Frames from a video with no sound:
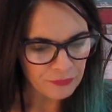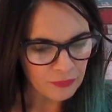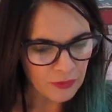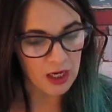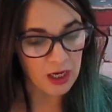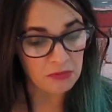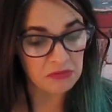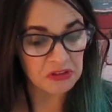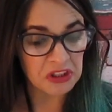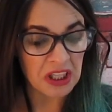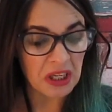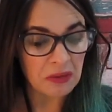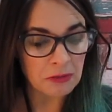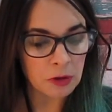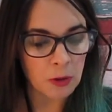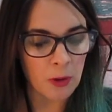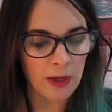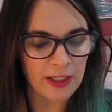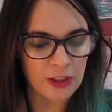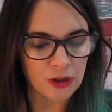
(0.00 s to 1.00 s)
So that
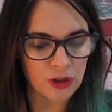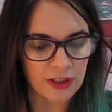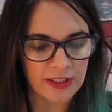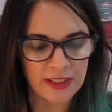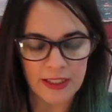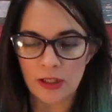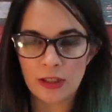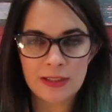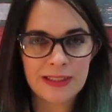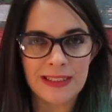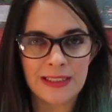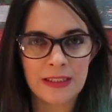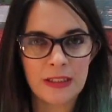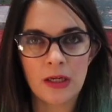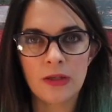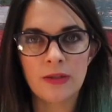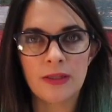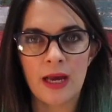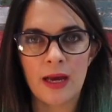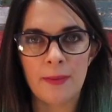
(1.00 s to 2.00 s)
was quite interesting. I didn't
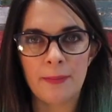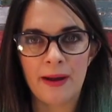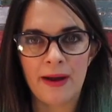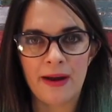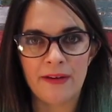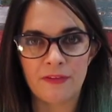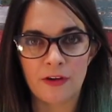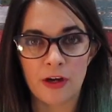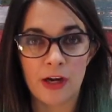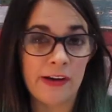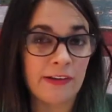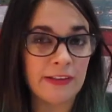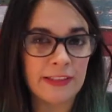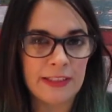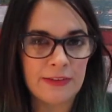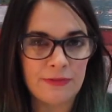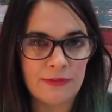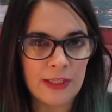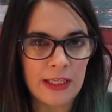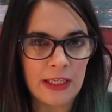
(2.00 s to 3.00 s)
know that about Afro hair. I
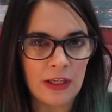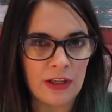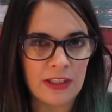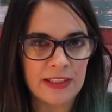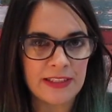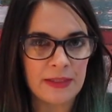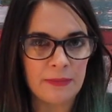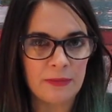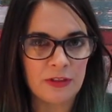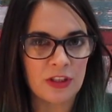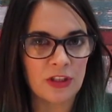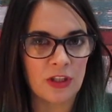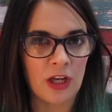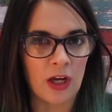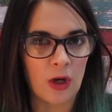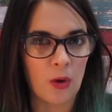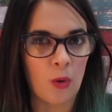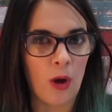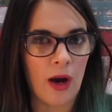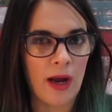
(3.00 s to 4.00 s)
didn't realise it was
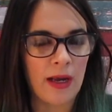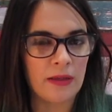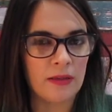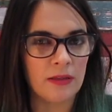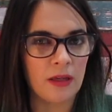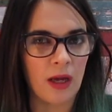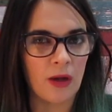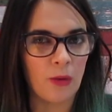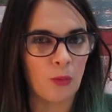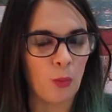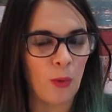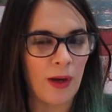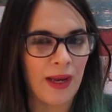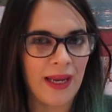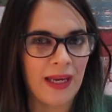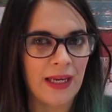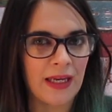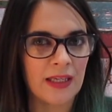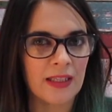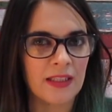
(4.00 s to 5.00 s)
like quite like
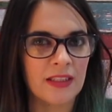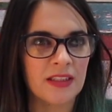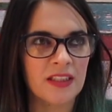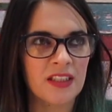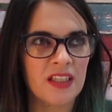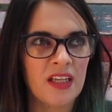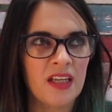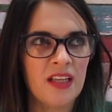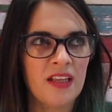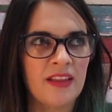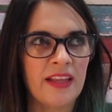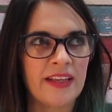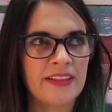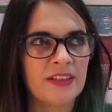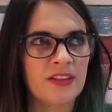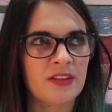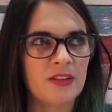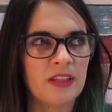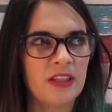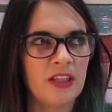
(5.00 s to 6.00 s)
weak, and
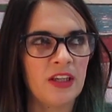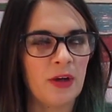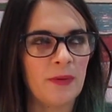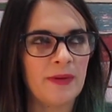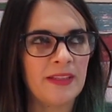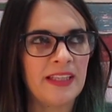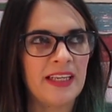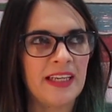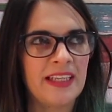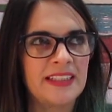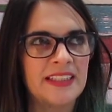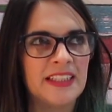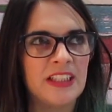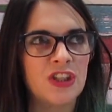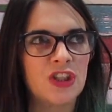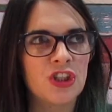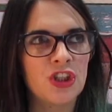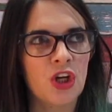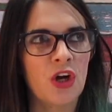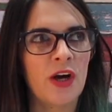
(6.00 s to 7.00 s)
that's, you know, they
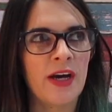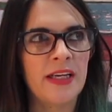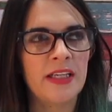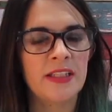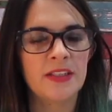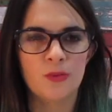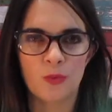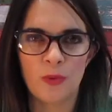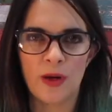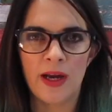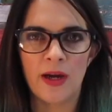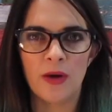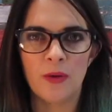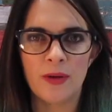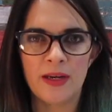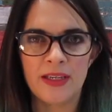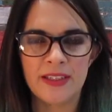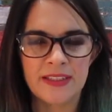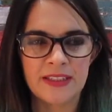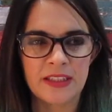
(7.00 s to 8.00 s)
didn't shine as
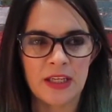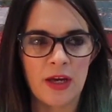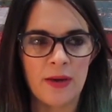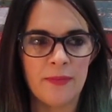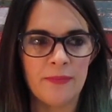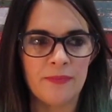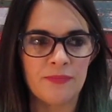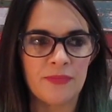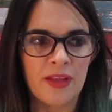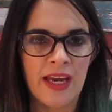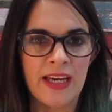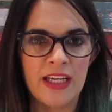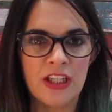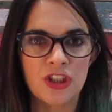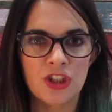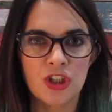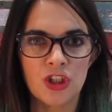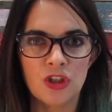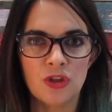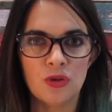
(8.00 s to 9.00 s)
well as
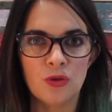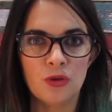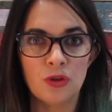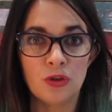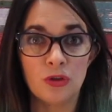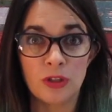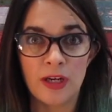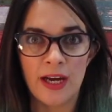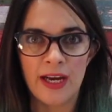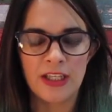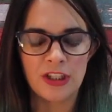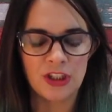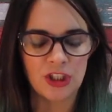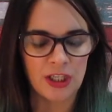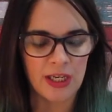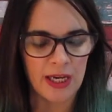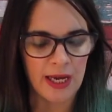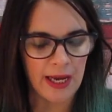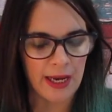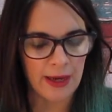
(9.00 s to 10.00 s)
Asian or
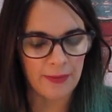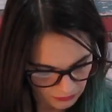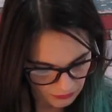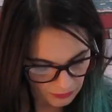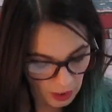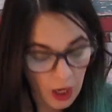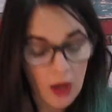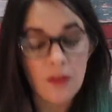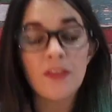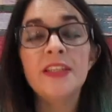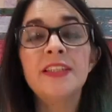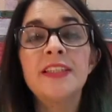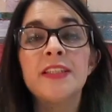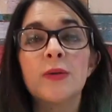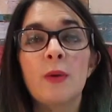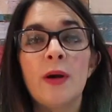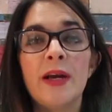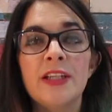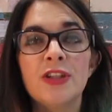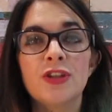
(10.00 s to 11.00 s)
Caucasian hair. Oh, this is
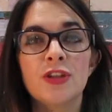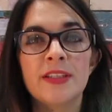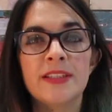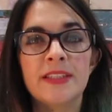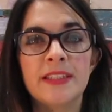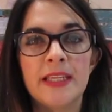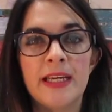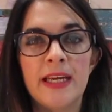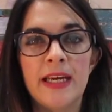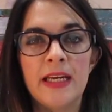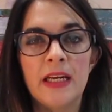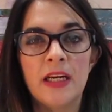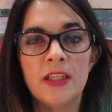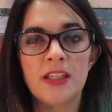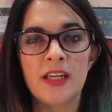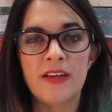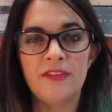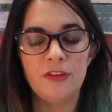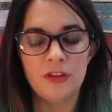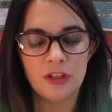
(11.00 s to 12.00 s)
quite interesting
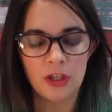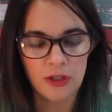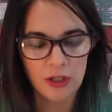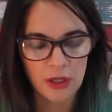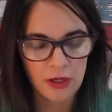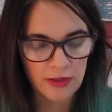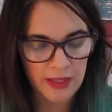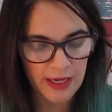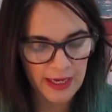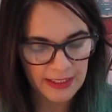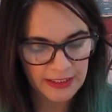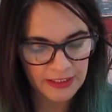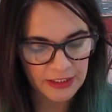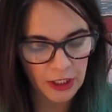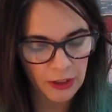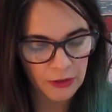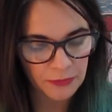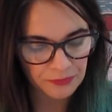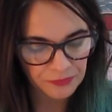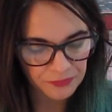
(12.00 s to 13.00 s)
if you don't know this.
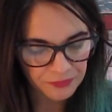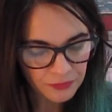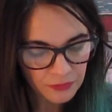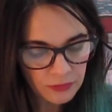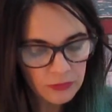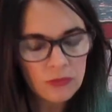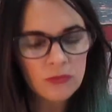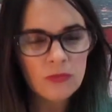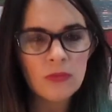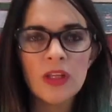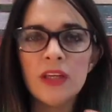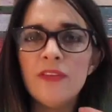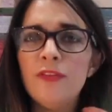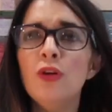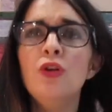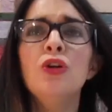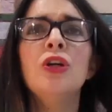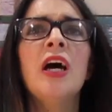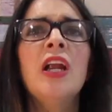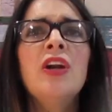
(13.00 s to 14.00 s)
So if
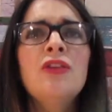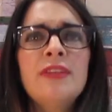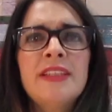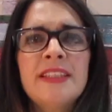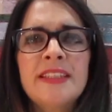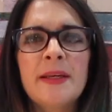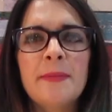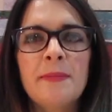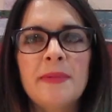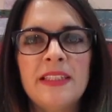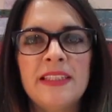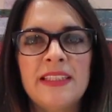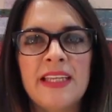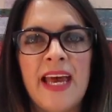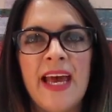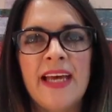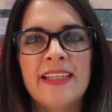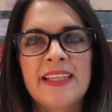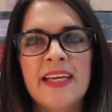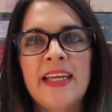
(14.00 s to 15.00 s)
you're colouring somebody's
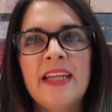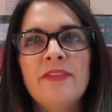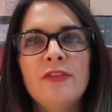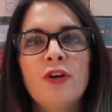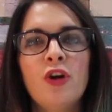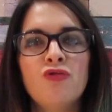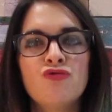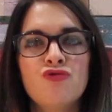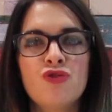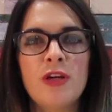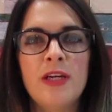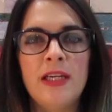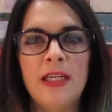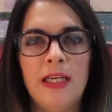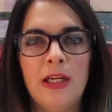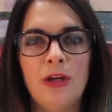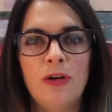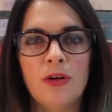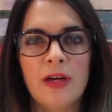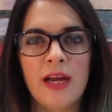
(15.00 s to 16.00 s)
hair, say they've got
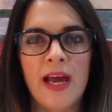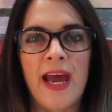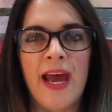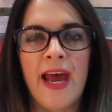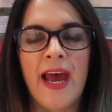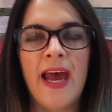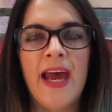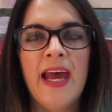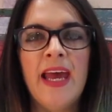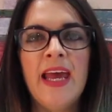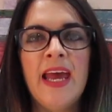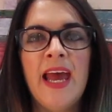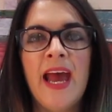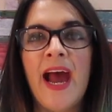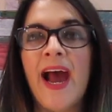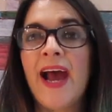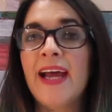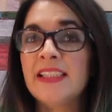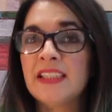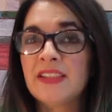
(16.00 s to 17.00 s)
really long hair
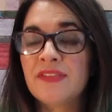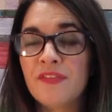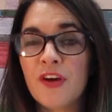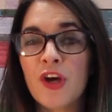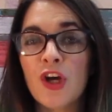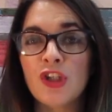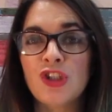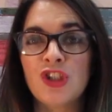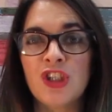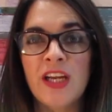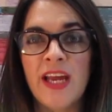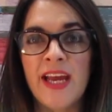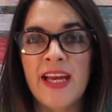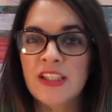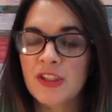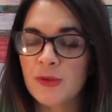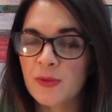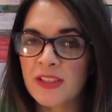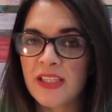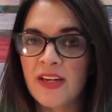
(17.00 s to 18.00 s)
and it's virgin
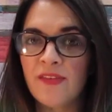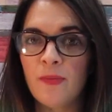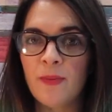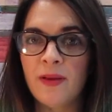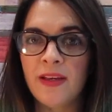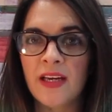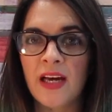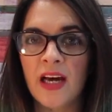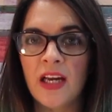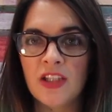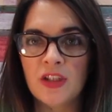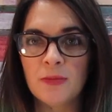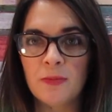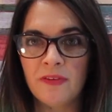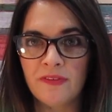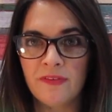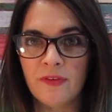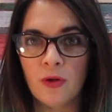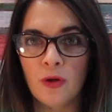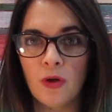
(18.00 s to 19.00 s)
hair, so it's never been coloured
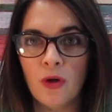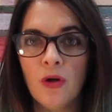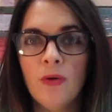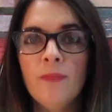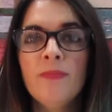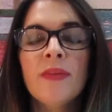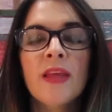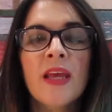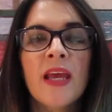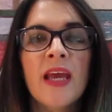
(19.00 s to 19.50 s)
before,